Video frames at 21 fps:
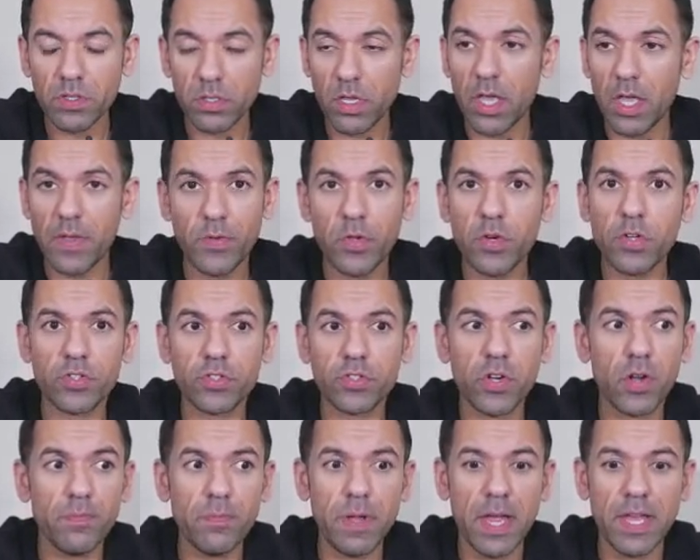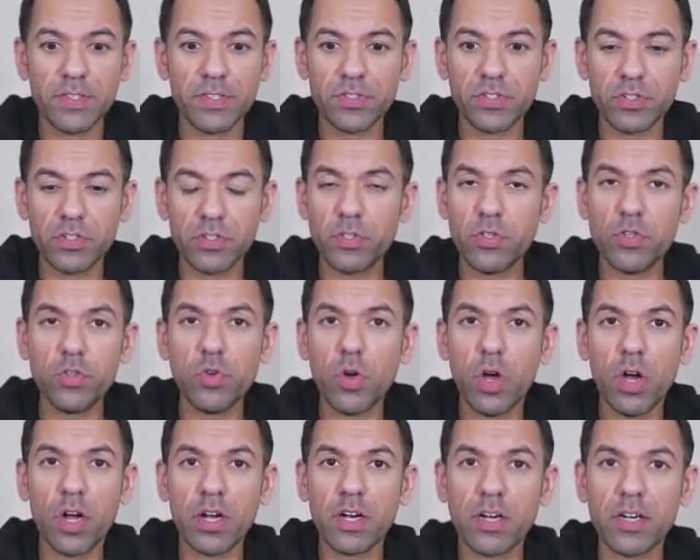If you're a Scrum Master, you
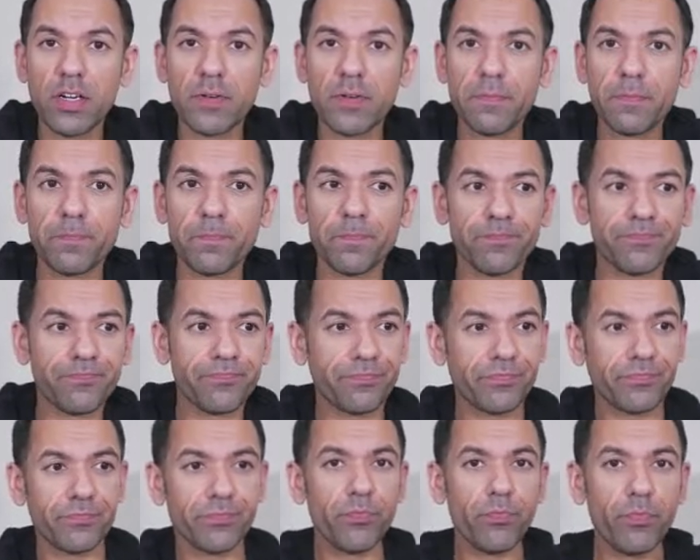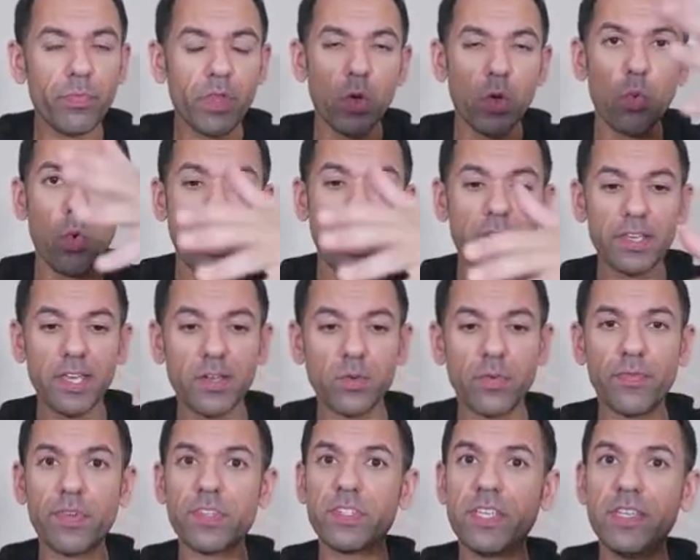are working
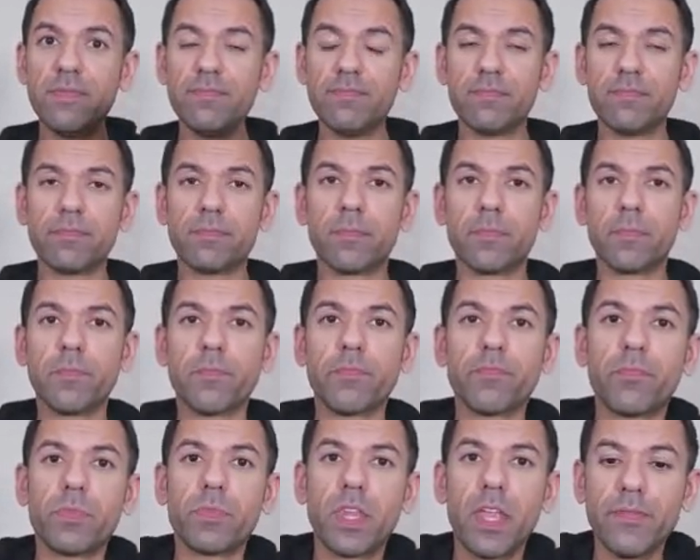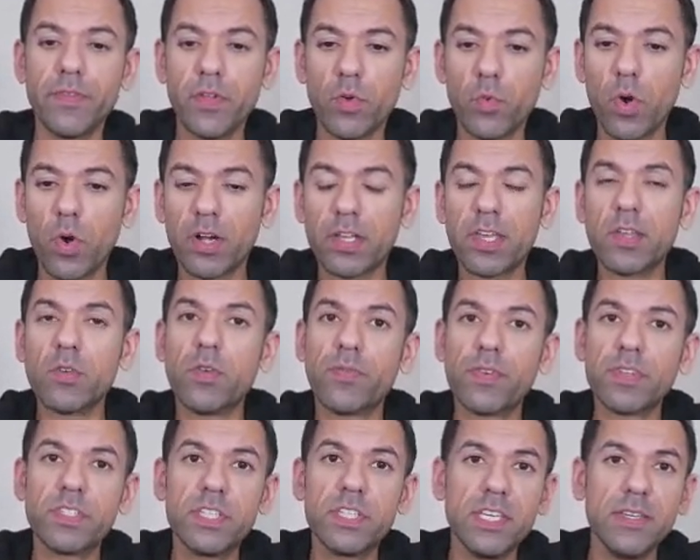with a team. If you're working with a
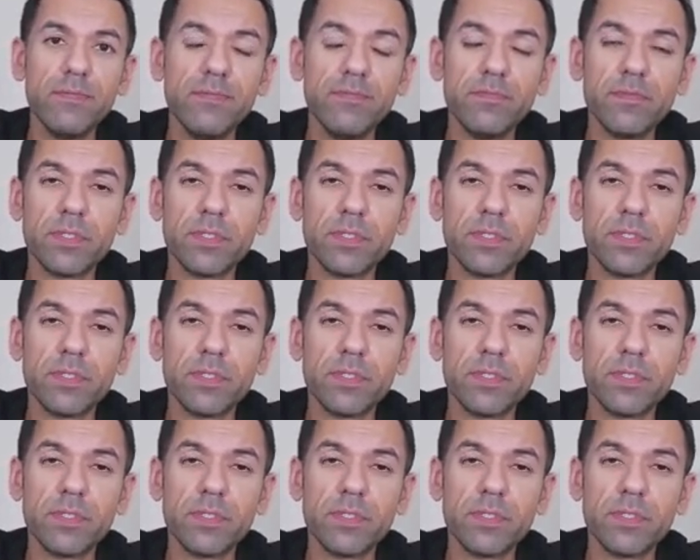team,